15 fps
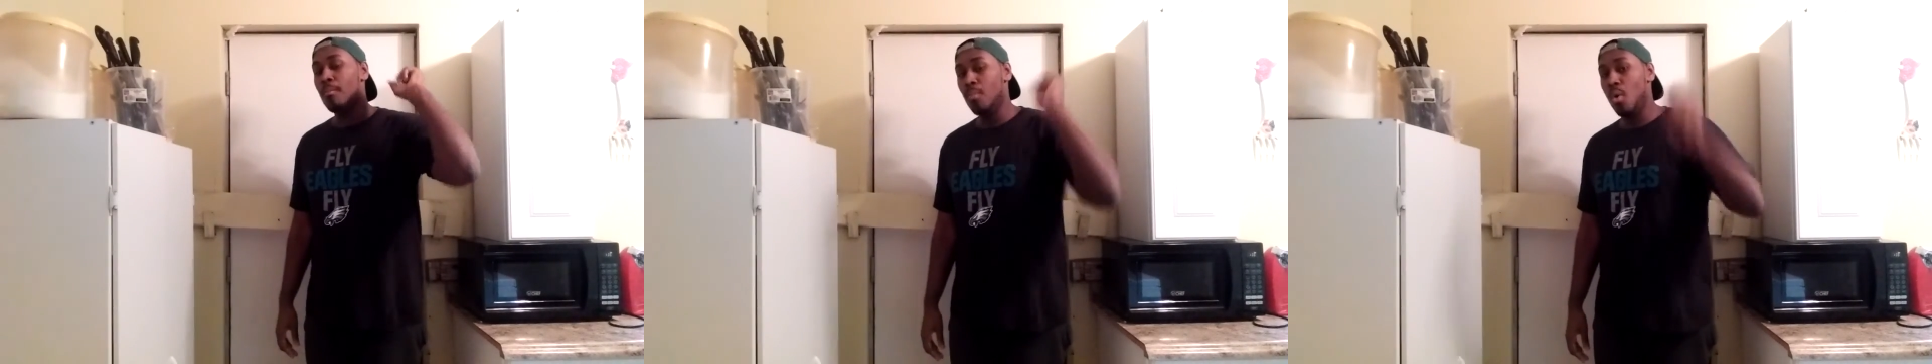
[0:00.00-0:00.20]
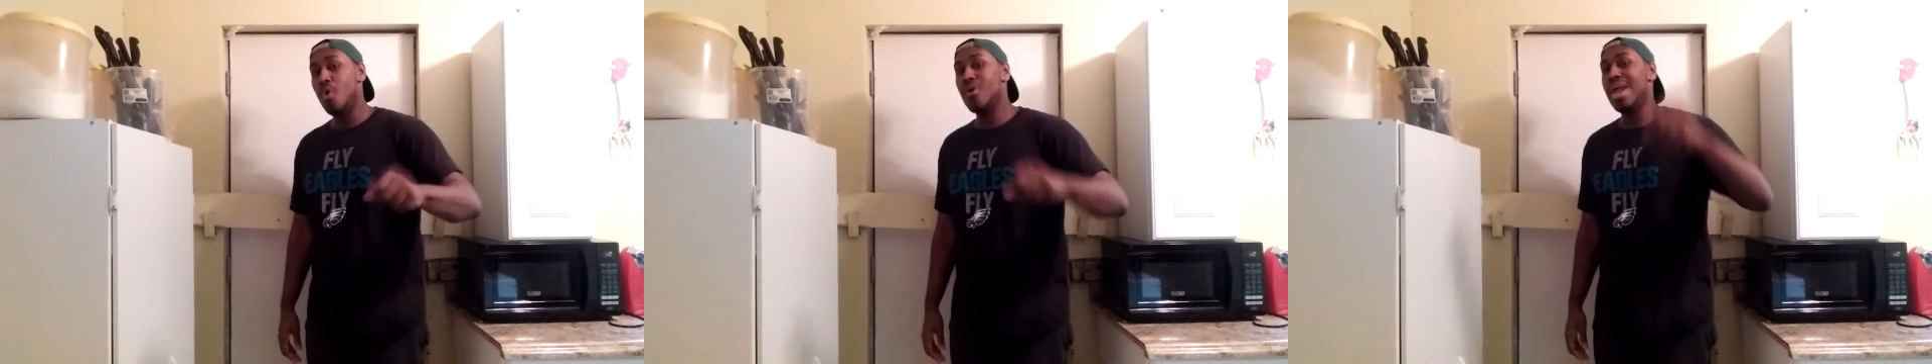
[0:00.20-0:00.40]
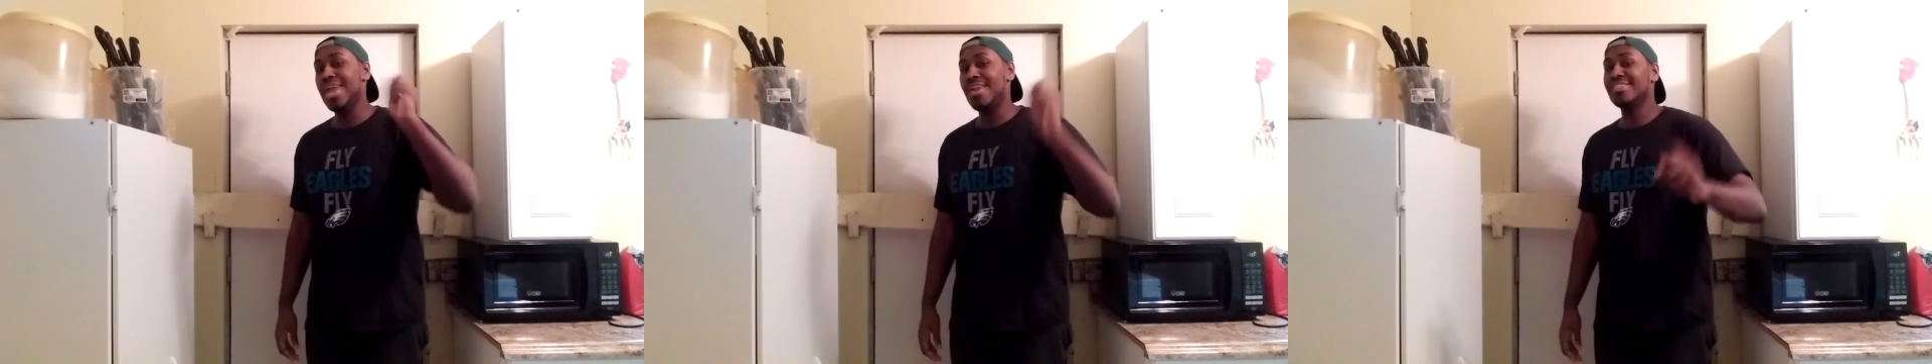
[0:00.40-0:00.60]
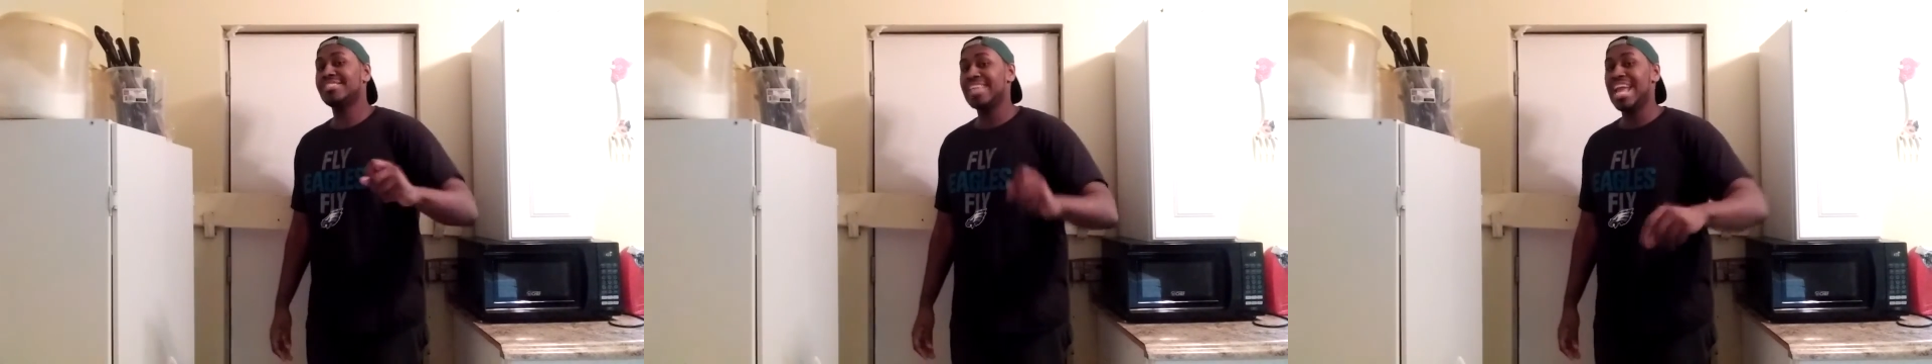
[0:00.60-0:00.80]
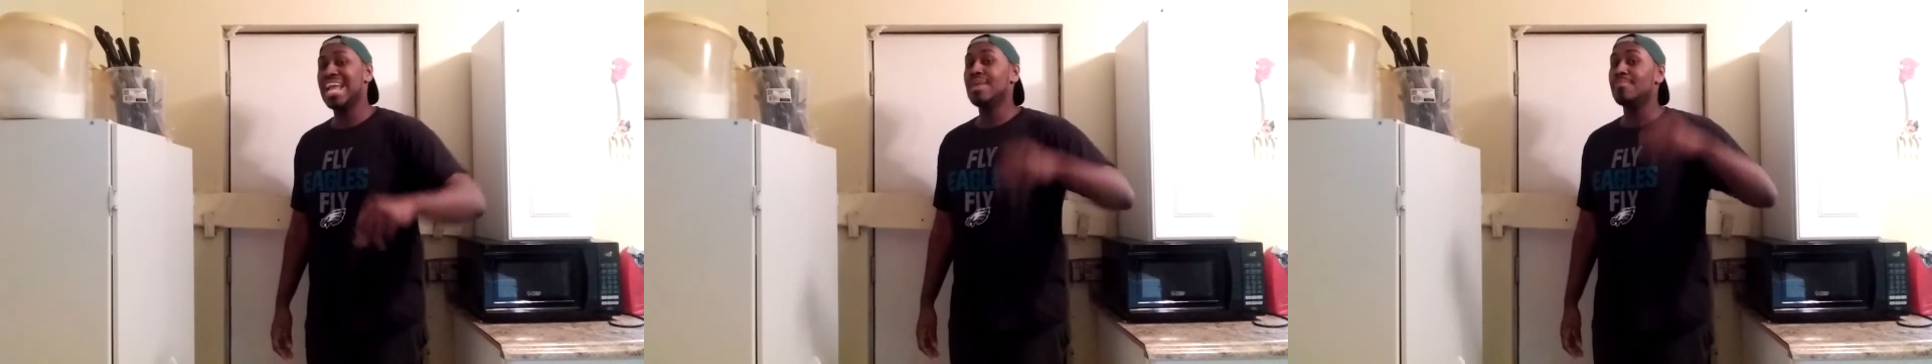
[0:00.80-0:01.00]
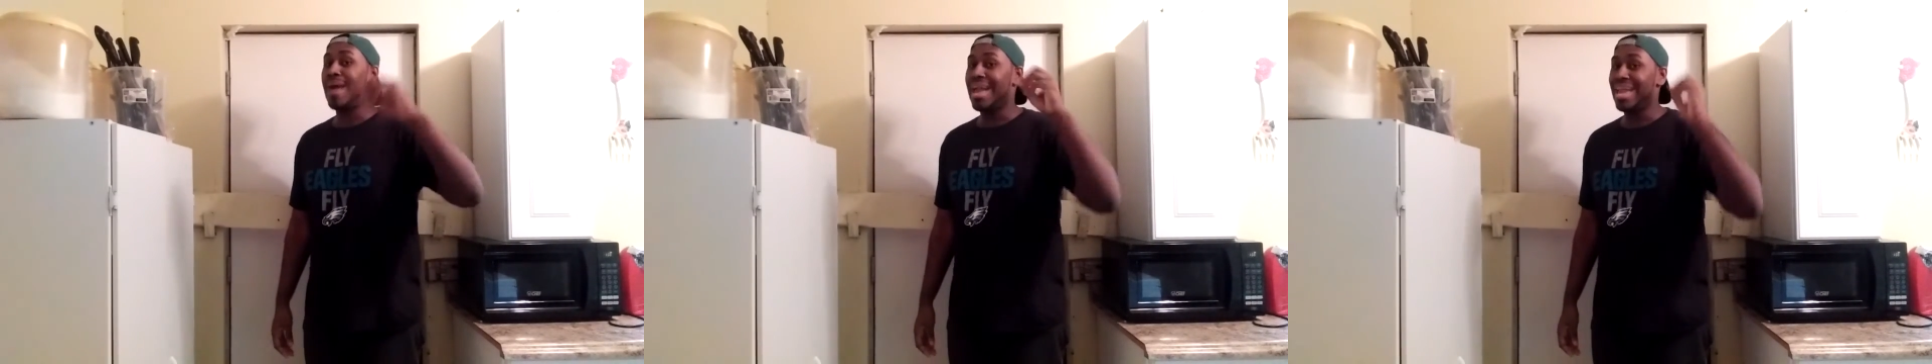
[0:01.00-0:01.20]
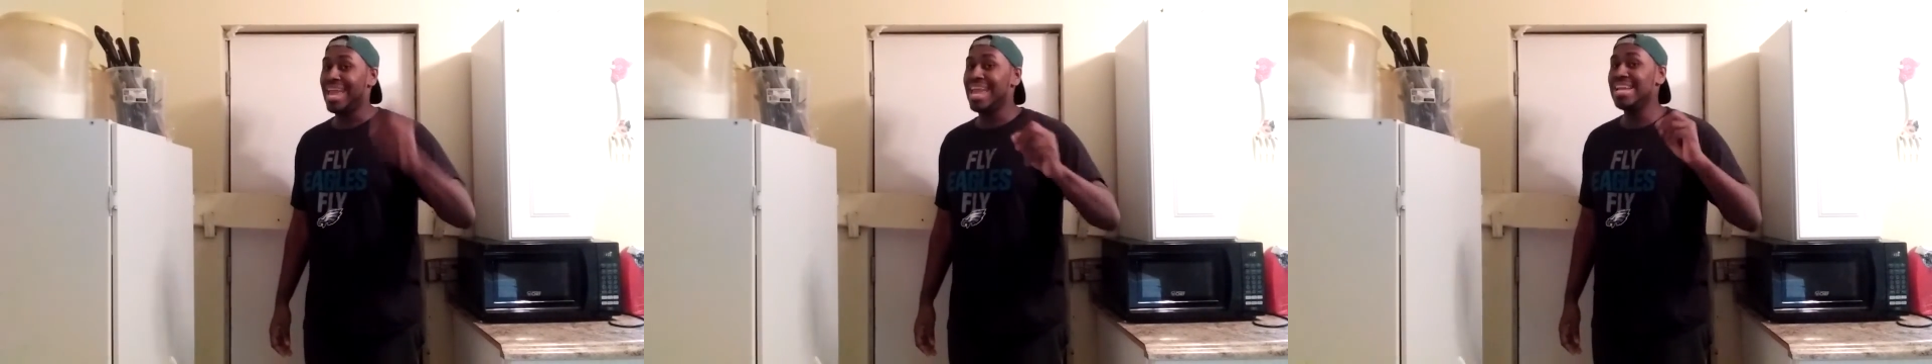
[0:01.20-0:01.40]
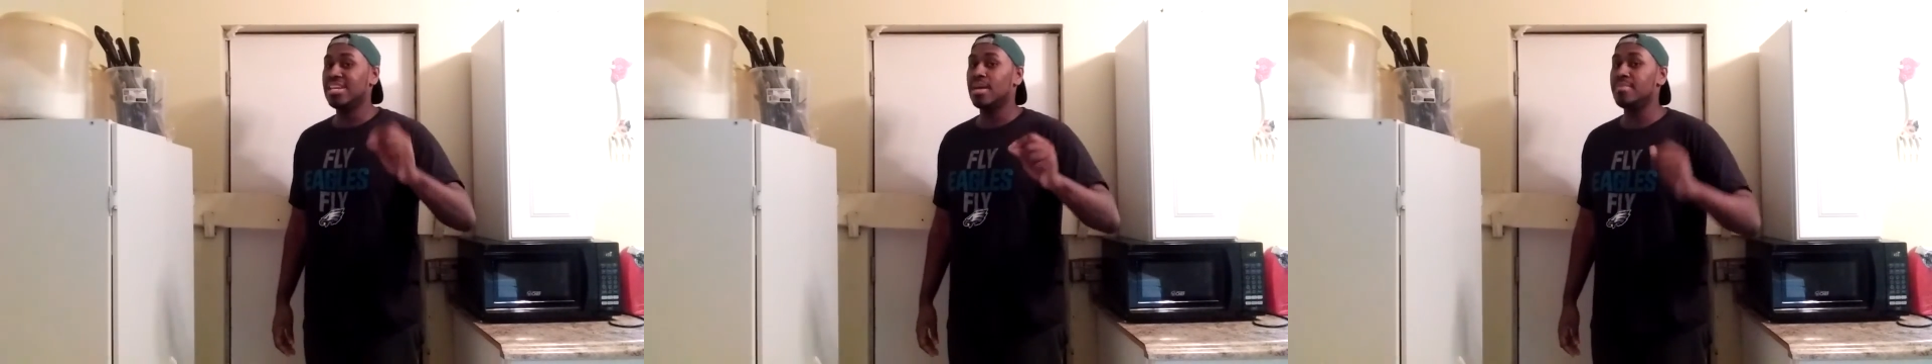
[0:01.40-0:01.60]
more entertained by
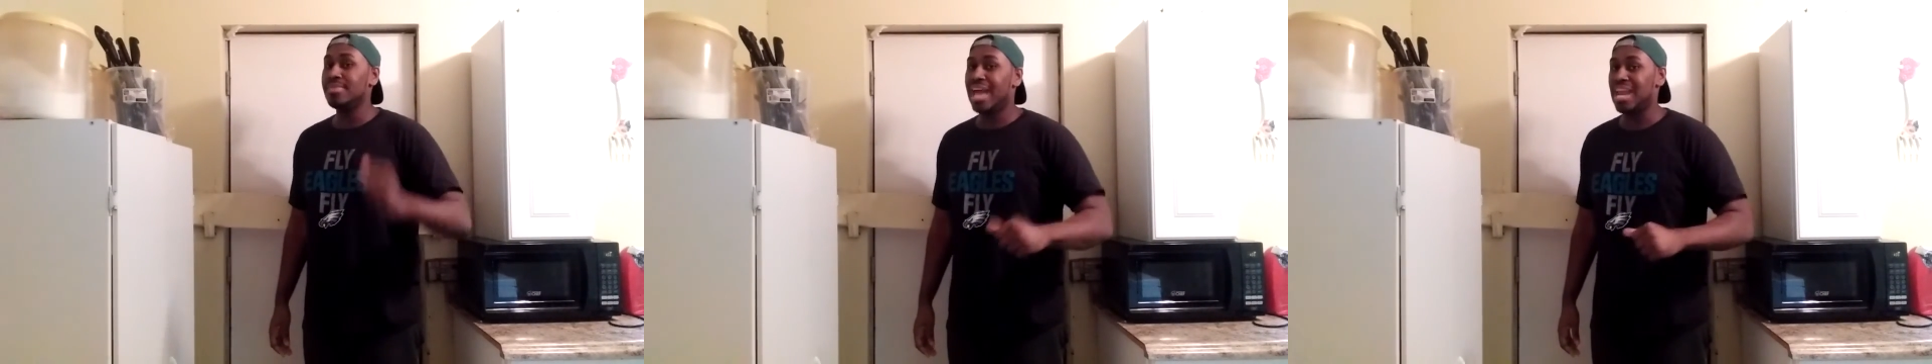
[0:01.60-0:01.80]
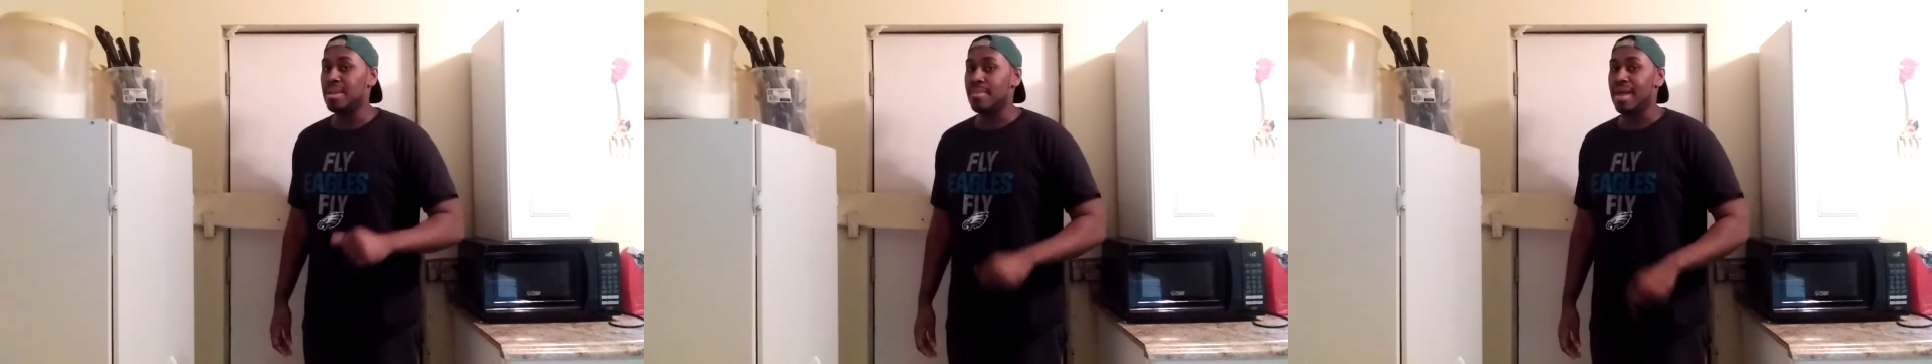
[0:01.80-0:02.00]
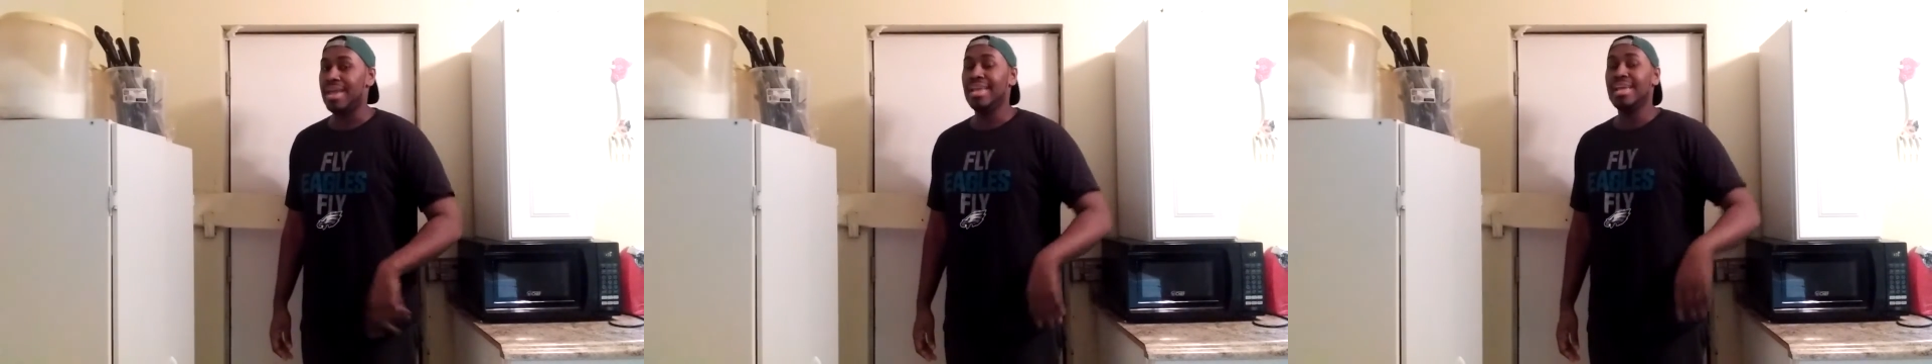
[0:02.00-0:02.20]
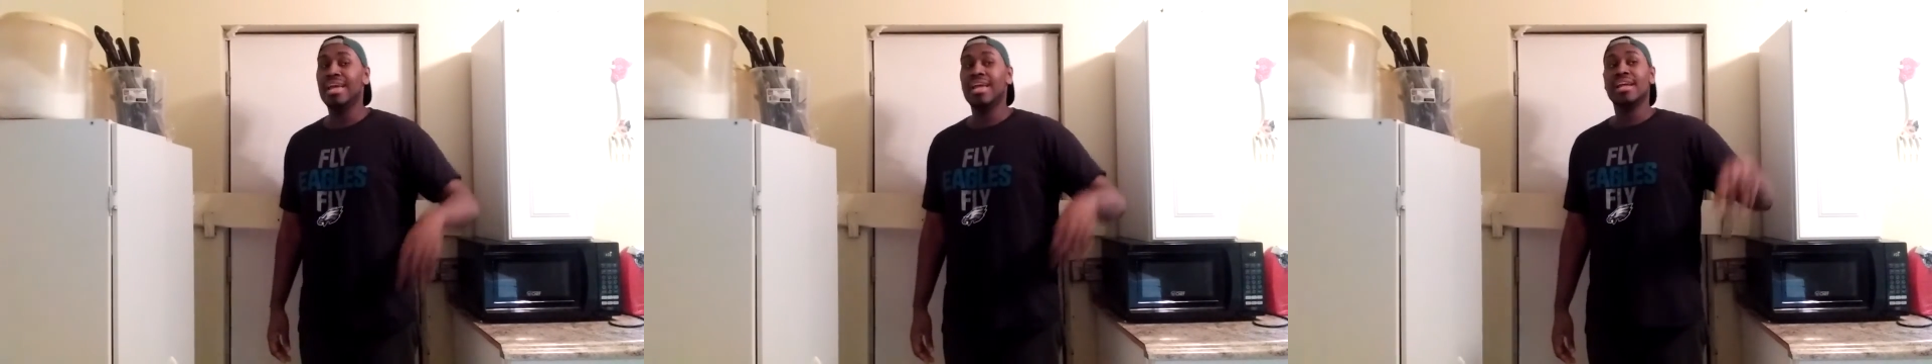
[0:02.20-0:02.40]
AEW Dynamite